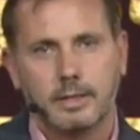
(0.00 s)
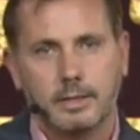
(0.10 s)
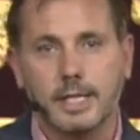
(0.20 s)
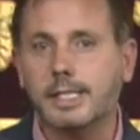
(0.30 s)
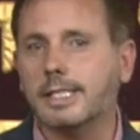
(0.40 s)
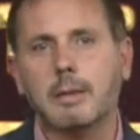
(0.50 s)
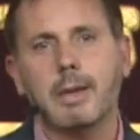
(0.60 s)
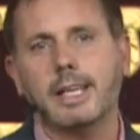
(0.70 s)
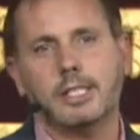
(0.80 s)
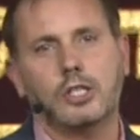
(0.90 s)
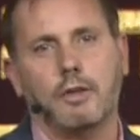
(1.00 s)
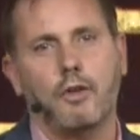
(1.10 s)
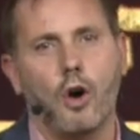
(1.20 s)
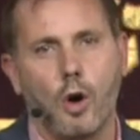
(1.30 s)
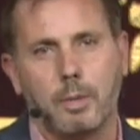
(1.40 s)
The This is a message of
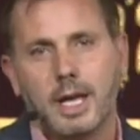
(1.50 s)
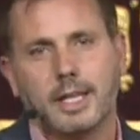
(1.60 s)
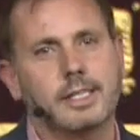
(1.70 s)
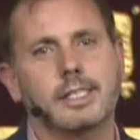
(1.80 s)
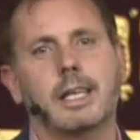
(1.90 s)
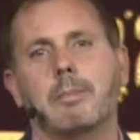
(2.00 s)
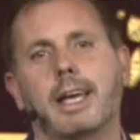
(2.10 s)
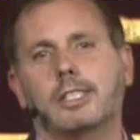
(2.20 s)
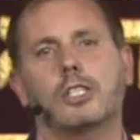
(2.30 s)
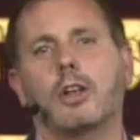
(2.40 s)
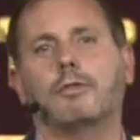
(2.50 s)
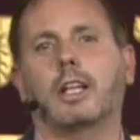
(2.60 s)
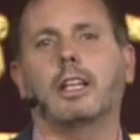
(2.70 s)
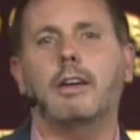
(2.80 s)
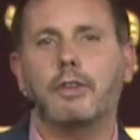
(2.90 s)
hope. This is a message of
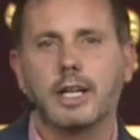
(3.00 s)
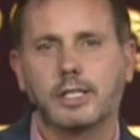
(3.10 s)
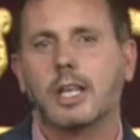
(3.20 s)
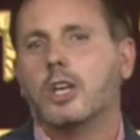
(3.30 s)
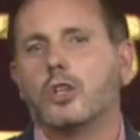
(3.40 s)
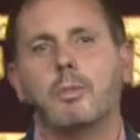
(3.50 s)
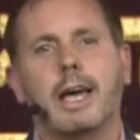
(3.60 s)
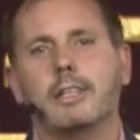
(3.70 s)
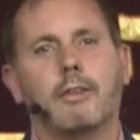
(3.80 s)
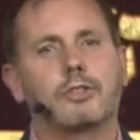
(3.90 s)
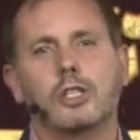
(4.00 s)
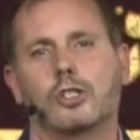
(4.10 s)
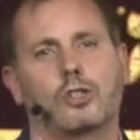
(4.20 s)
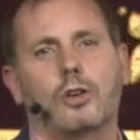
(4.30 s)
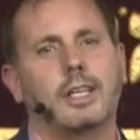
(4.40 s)
deliverance. You might have
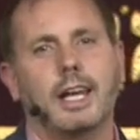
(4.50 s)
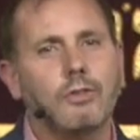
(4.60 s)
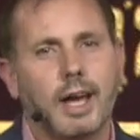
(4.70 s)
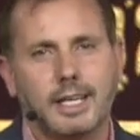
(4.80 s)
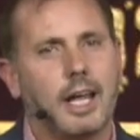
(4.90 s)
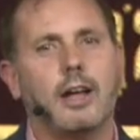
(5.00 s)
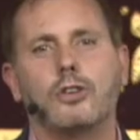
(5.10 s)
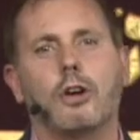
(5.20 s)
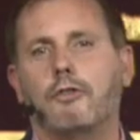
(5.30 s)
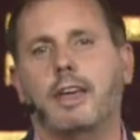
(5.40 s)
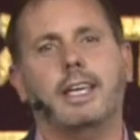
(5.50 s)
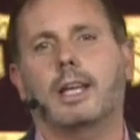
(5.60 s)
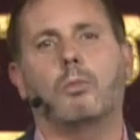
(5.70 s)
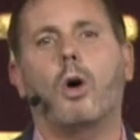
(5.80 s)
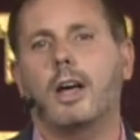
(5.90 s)
just tuned in right now and you're
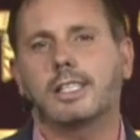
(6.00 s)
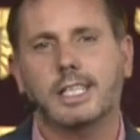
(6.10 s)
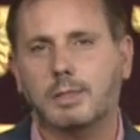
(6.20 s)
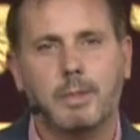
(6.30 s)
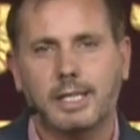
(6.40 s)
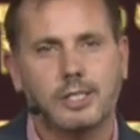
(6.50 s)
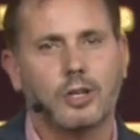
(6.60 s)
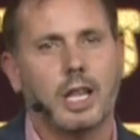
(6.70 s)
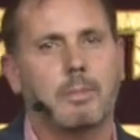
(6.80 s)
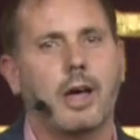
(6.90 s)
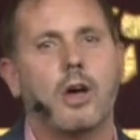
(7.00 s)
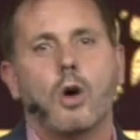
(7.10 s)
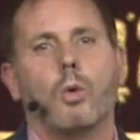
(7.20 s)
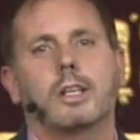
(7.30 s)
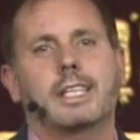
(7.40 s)
thinking, what is this message all about?
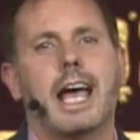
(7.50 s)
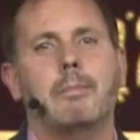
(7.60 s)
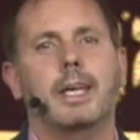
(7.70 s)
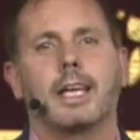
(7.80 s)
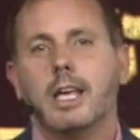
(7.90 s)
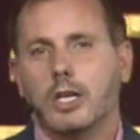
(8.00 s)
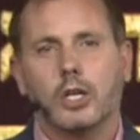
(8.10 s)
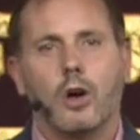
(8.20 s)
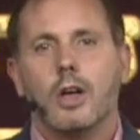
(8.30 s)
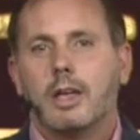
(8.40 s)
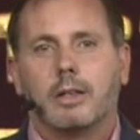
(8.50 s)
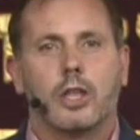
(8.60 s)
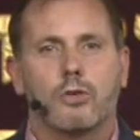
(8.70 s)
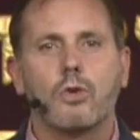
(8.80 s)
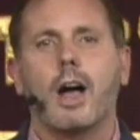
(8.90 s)
What's happening? You know,
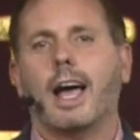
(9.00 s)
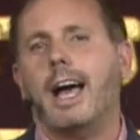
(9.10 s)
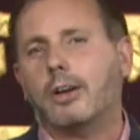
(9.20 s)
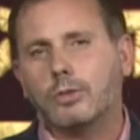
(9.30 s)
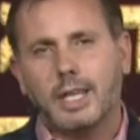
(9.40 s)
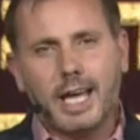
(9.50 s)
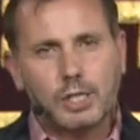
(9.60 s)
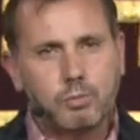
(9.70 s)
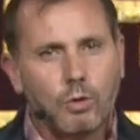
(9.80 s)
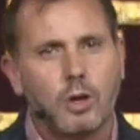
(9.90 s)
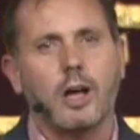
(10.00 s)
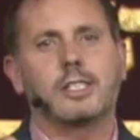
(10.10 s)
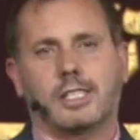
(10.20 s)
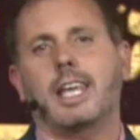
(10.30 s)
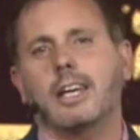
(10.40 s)
the Ruach HaKodesh will
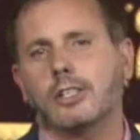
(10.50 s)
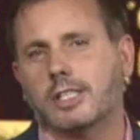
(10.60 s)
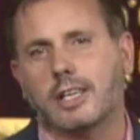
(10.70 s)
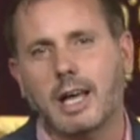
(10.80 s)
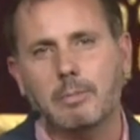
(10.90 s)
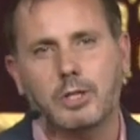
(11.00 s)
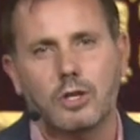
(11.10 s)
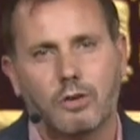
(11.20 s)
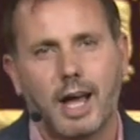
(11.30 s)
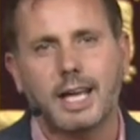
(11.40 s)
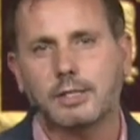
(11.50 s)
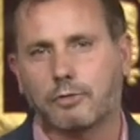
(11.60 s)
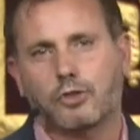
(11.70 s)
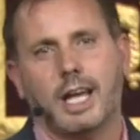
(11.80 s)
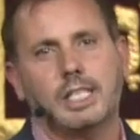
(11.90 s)
cause tears to come to your eyes
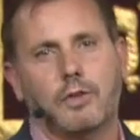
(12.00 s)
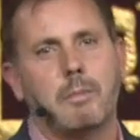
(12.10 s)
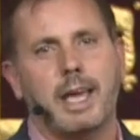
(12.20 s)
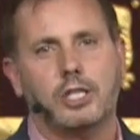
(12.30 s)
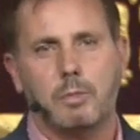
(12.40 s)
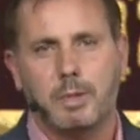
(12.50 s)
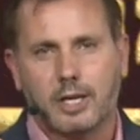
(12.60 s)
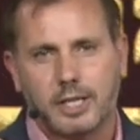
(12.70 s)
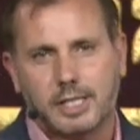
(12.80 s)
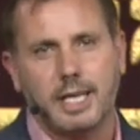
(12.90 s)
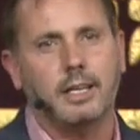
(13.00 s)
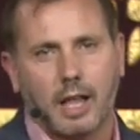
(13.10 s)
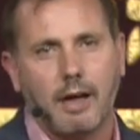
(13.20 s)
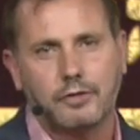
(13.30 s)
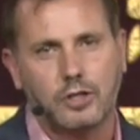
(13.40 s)
of transformation because He
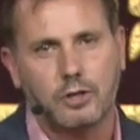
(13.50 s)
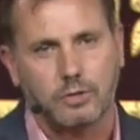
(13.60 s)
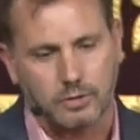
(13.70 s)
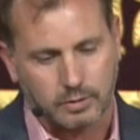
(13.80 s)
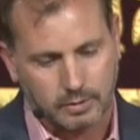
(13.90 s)
loves you.